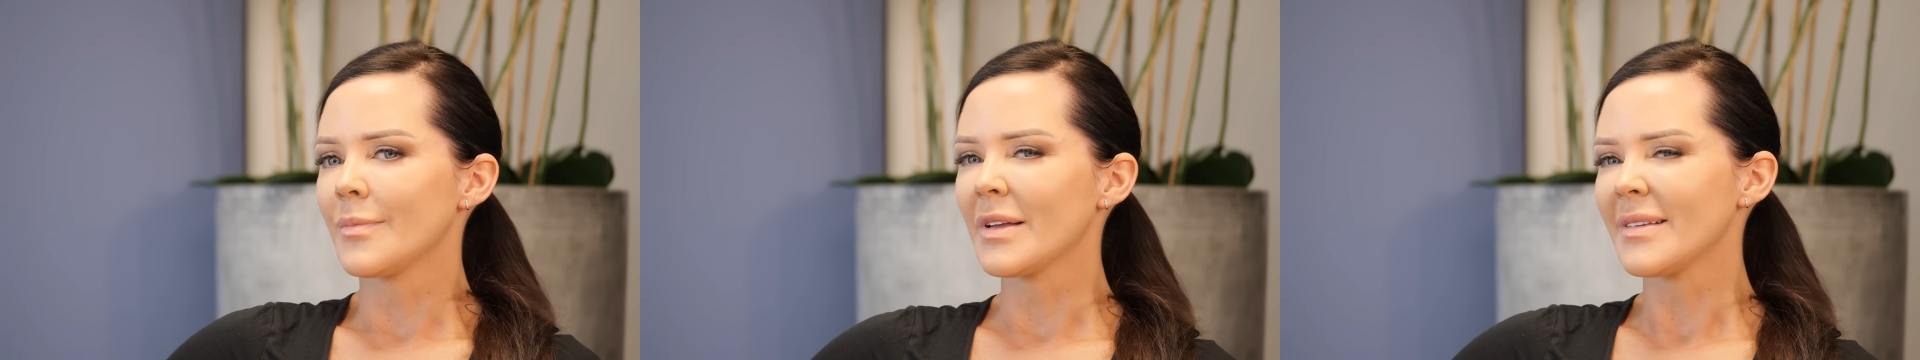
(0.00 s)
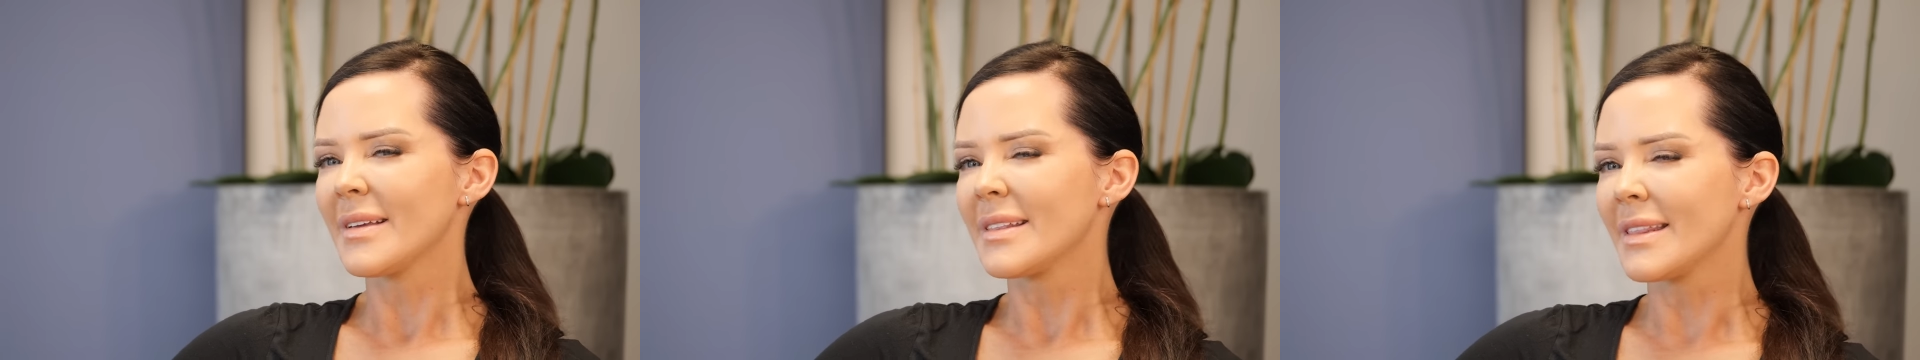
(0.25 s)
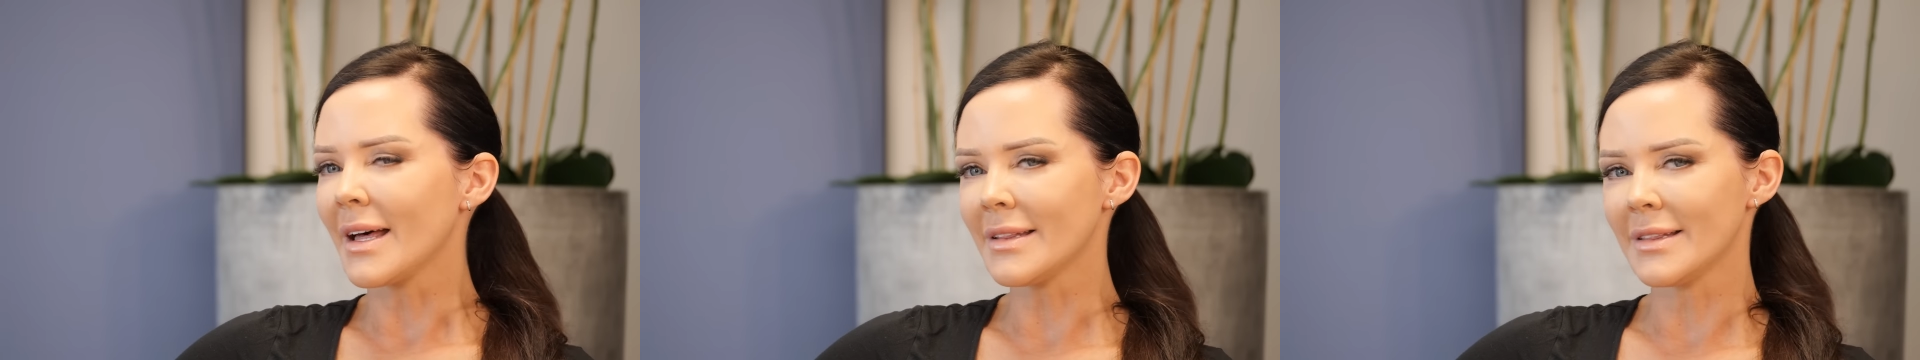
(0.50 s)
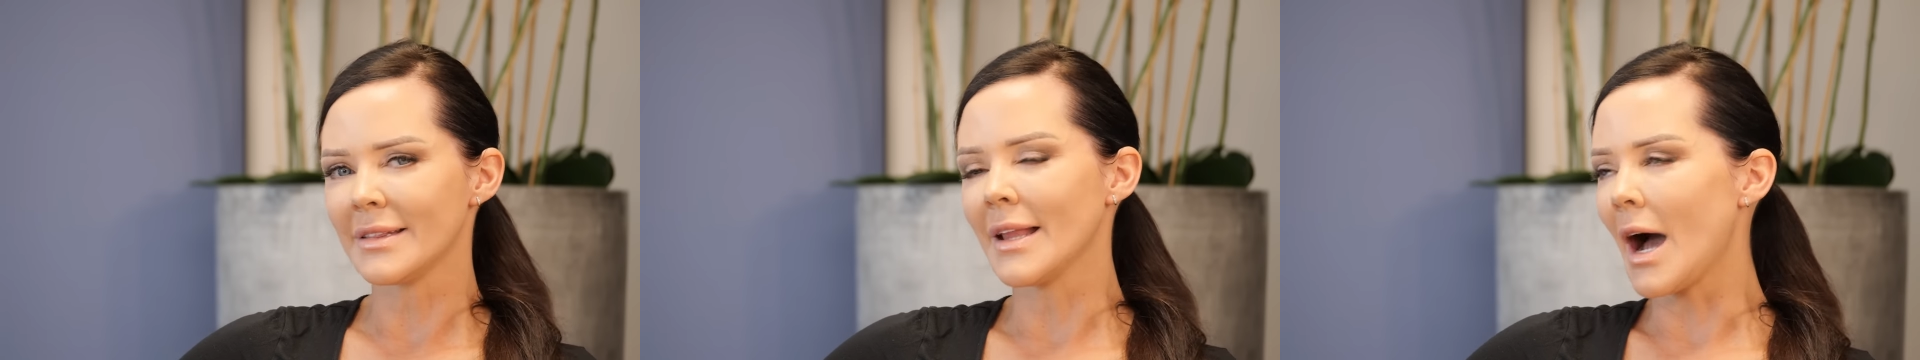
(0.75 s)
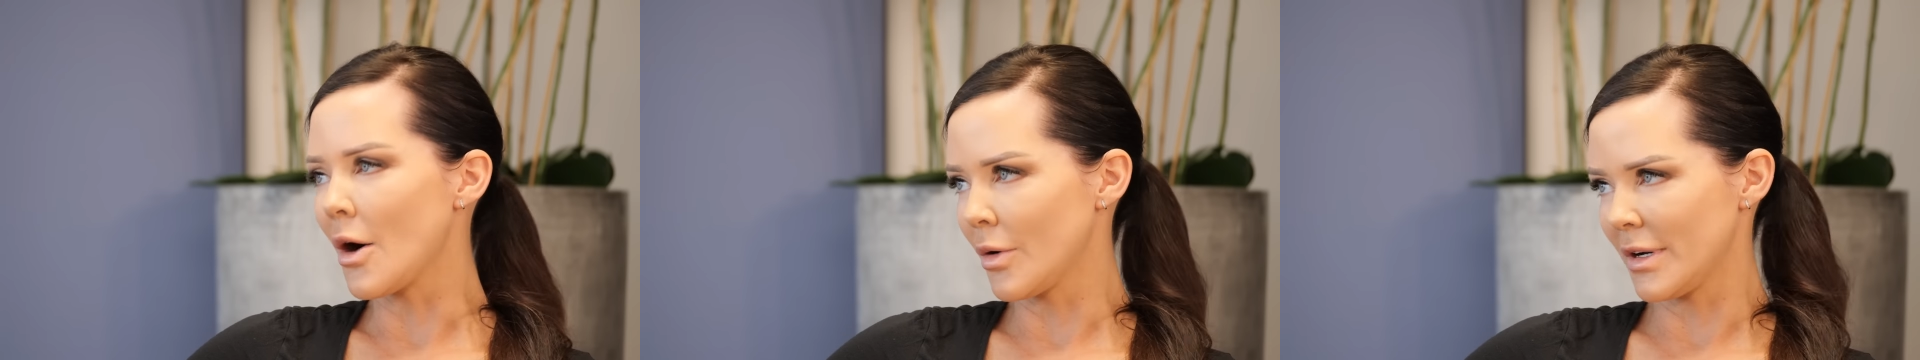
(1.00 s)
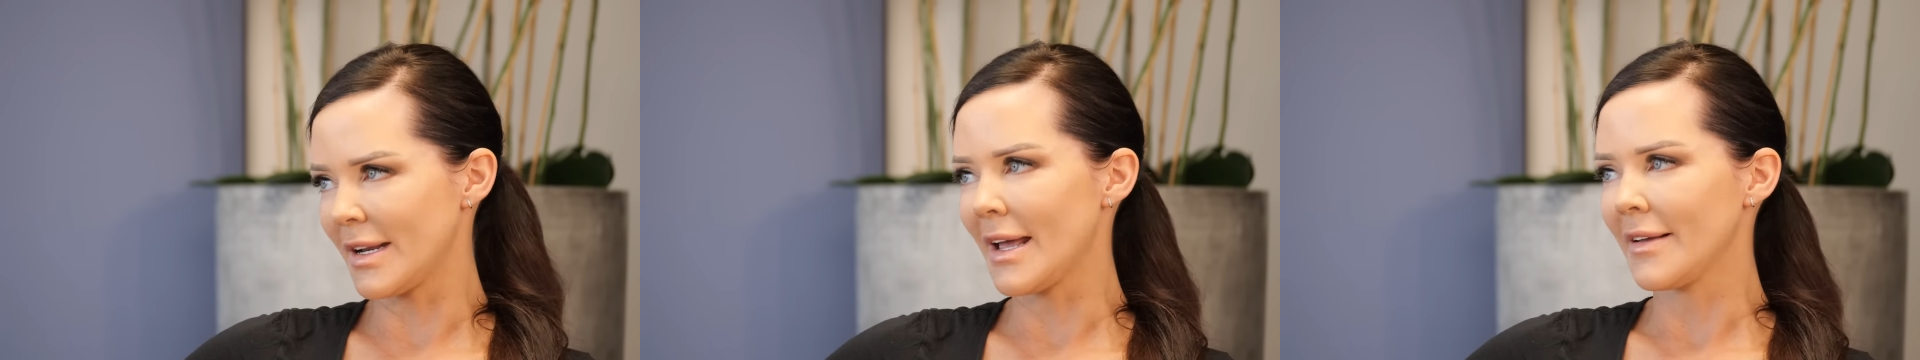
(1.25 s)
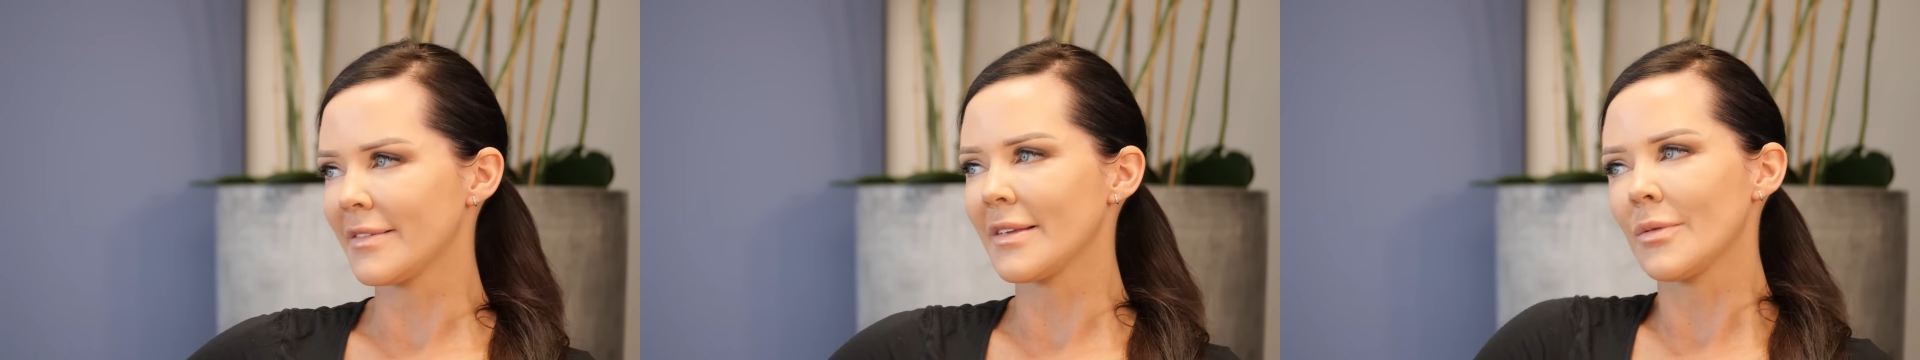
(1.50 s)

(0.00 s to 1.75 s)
but not nowadays.